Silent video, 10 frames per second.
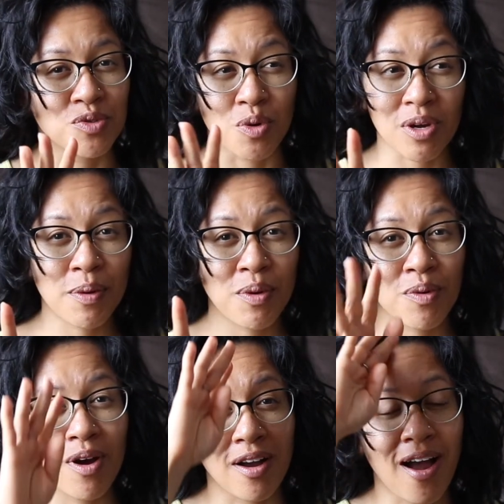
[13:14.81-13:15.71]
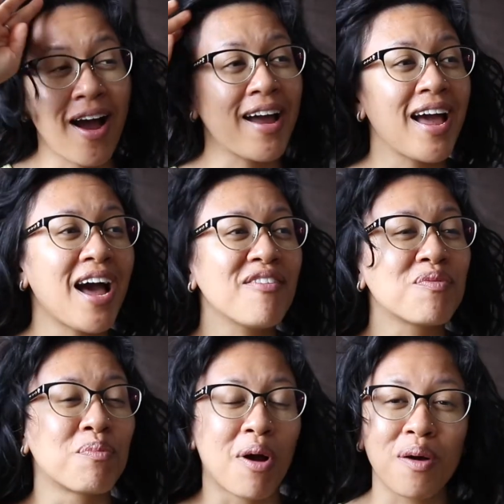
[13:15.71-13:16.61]
Don't get me wrong. I have
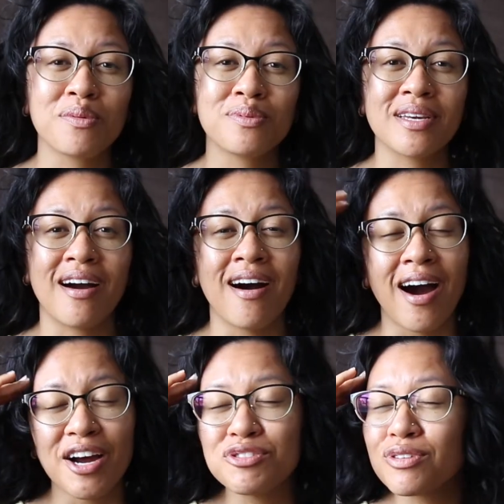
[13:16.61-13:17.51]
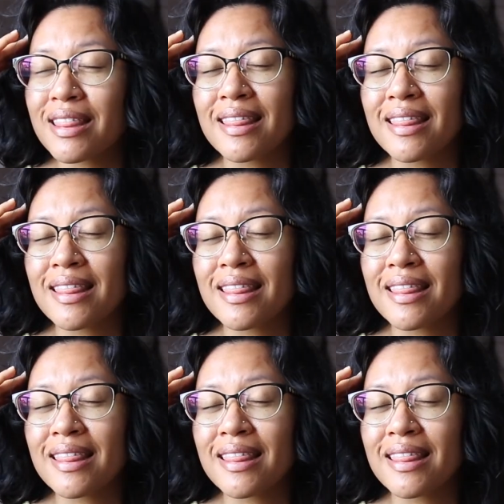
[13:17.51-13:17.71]
probably a hundred